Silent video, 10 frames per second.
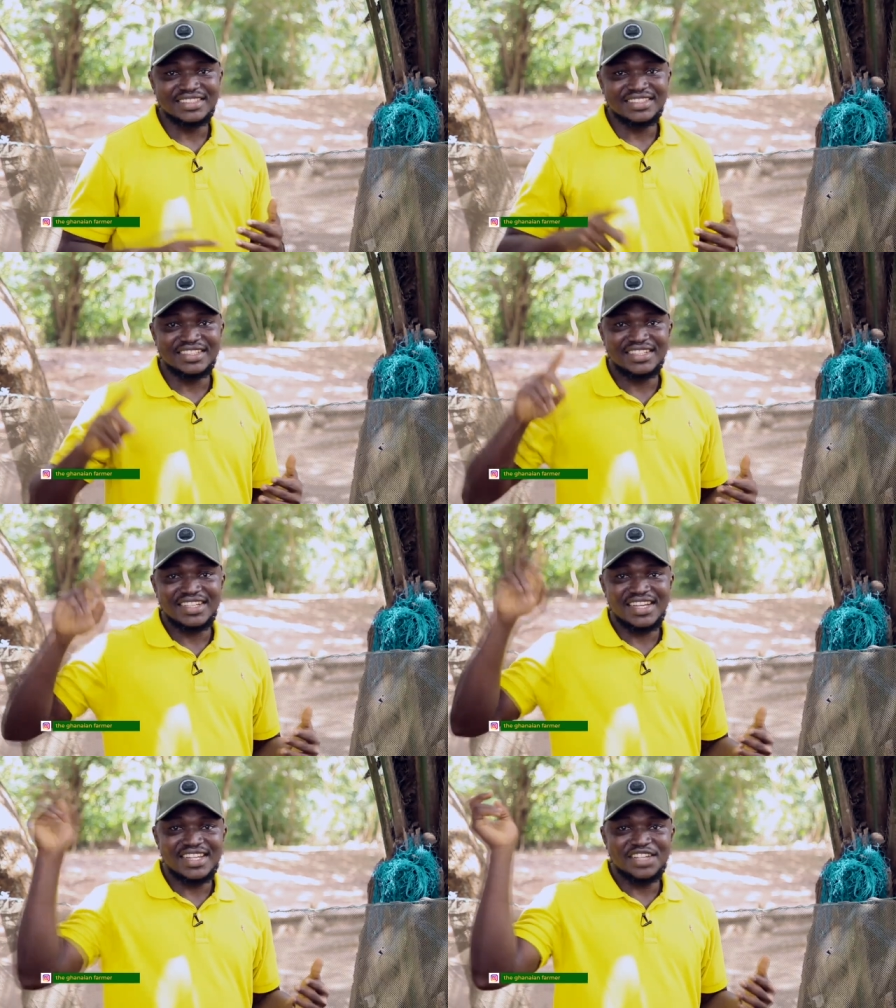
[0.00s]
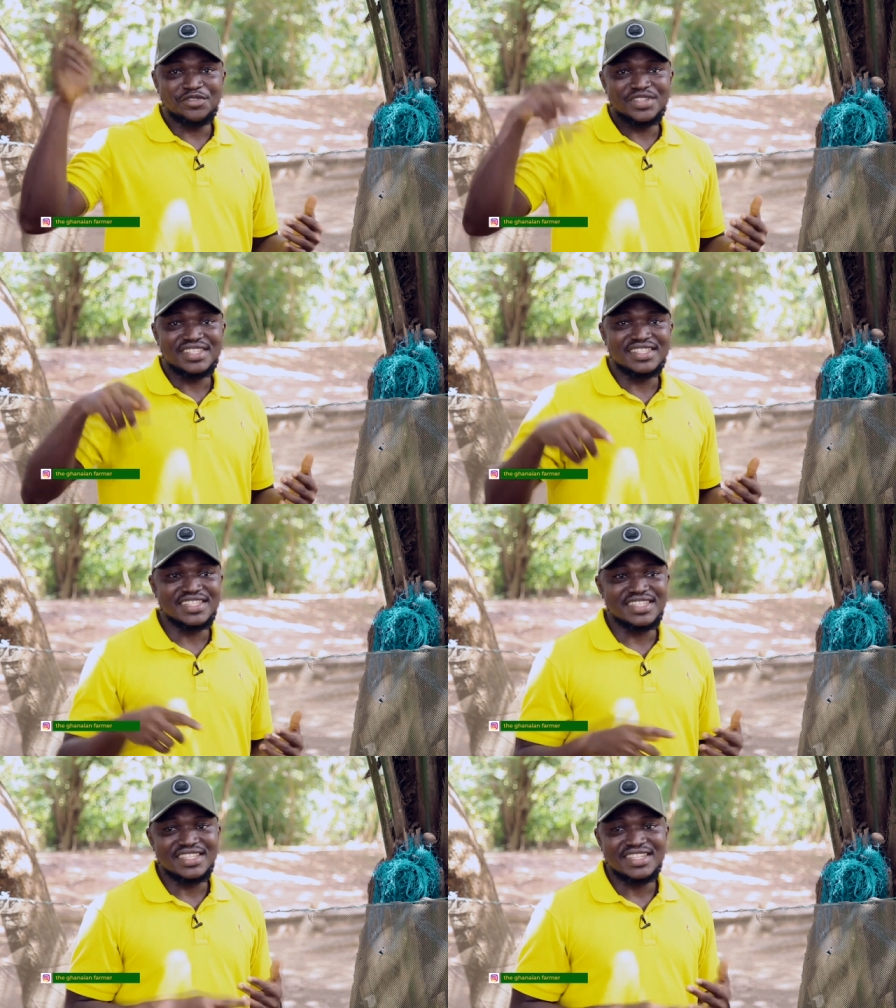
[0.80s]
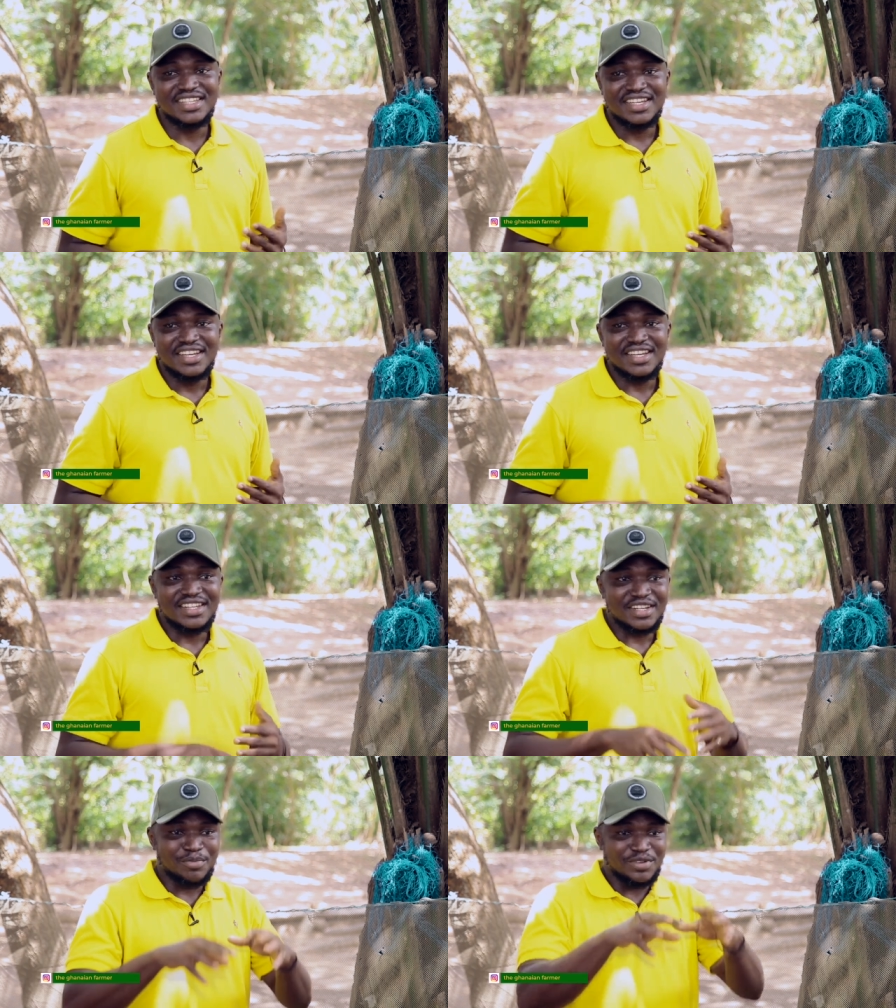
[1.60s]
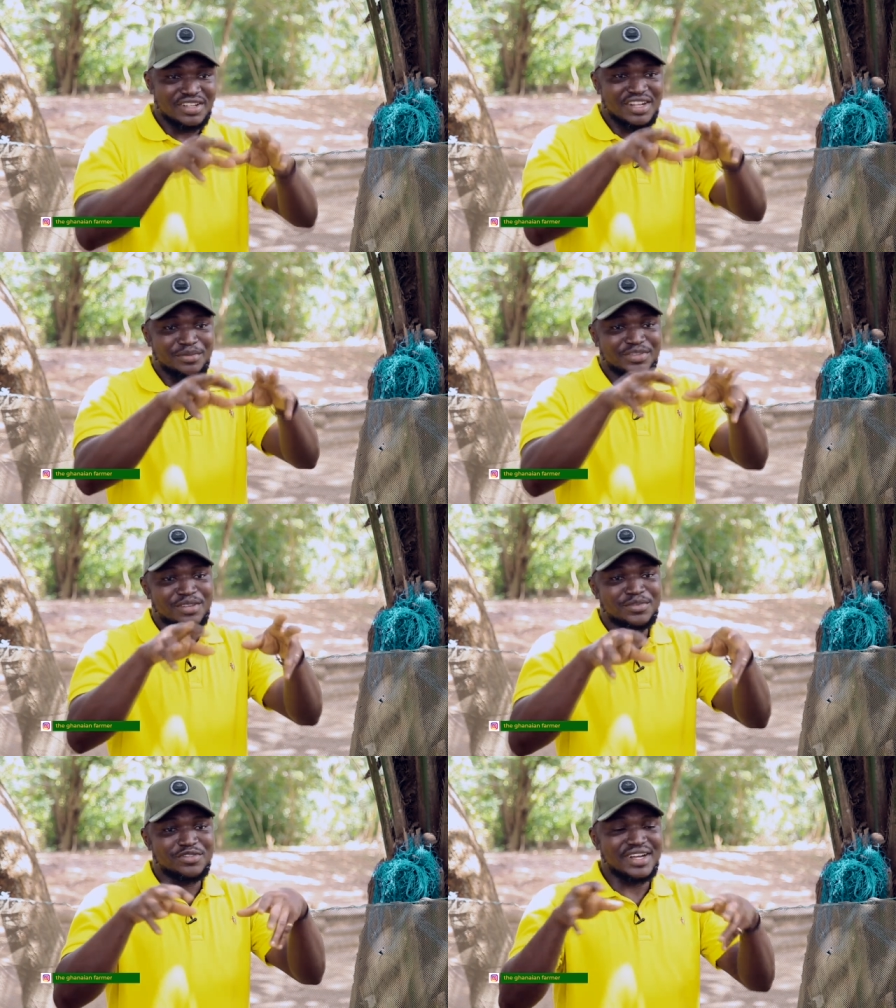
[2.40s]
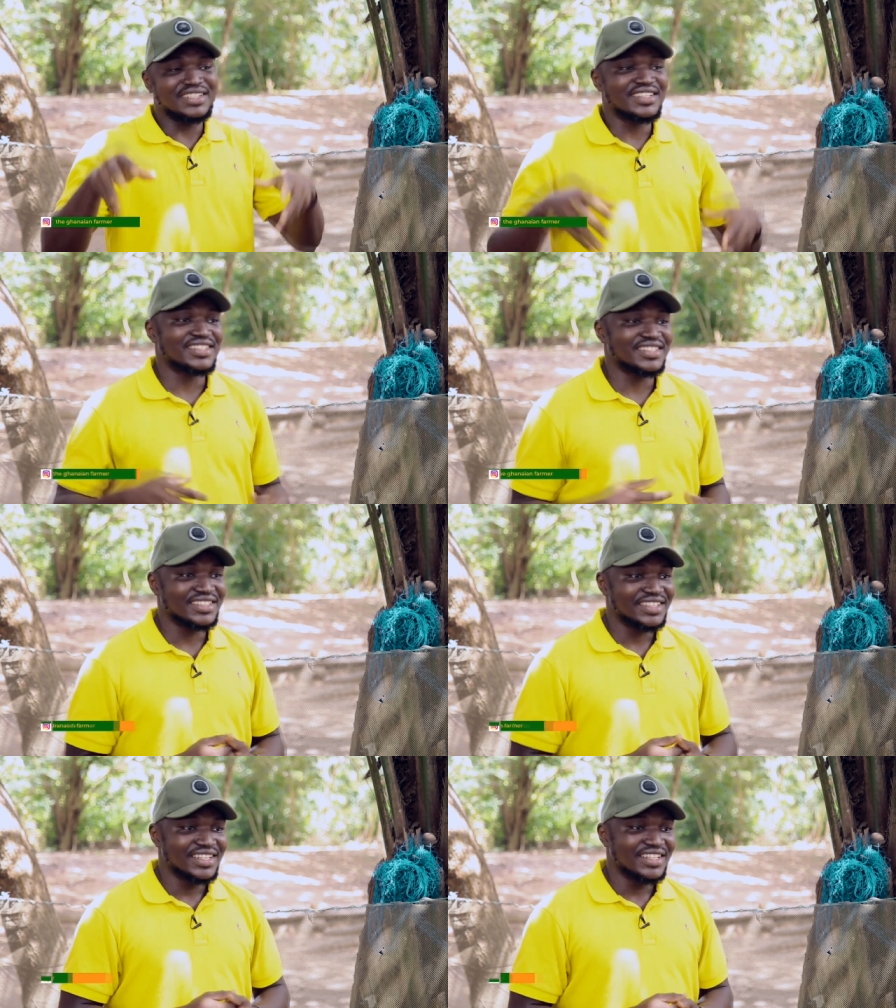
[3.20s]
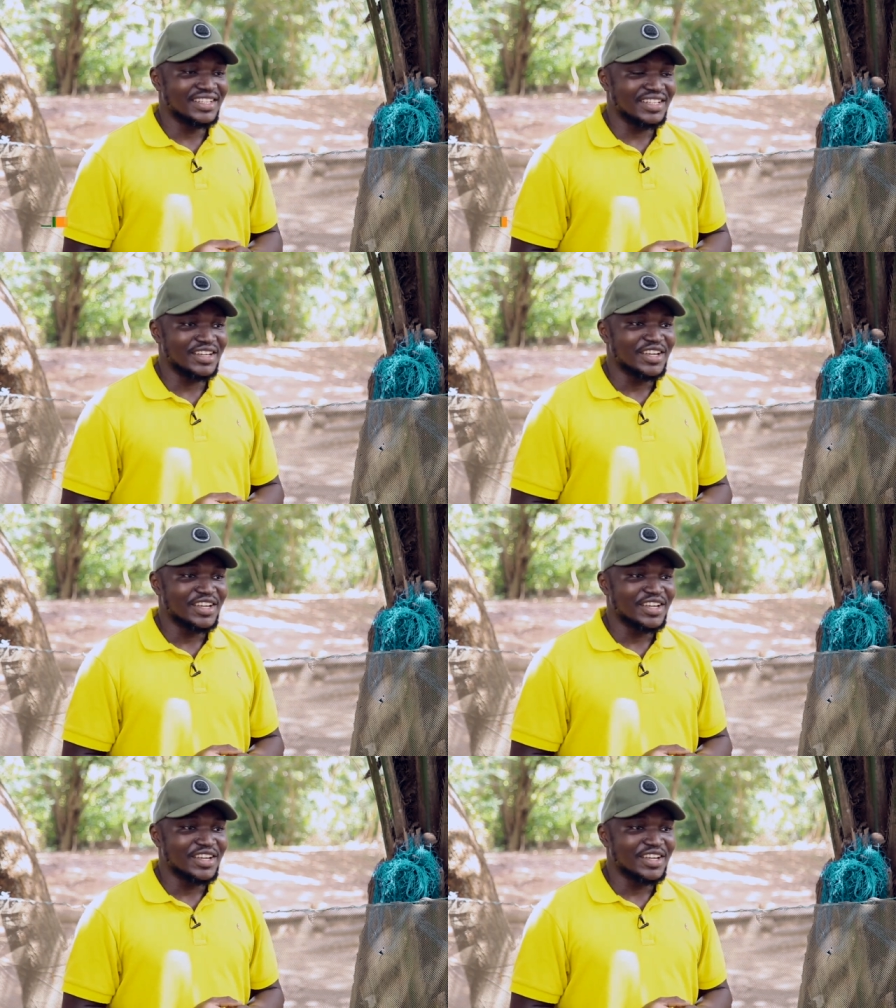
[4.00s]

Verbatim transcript: uh, electricity uh-huh. and then put it up some structures. Right. Yeah.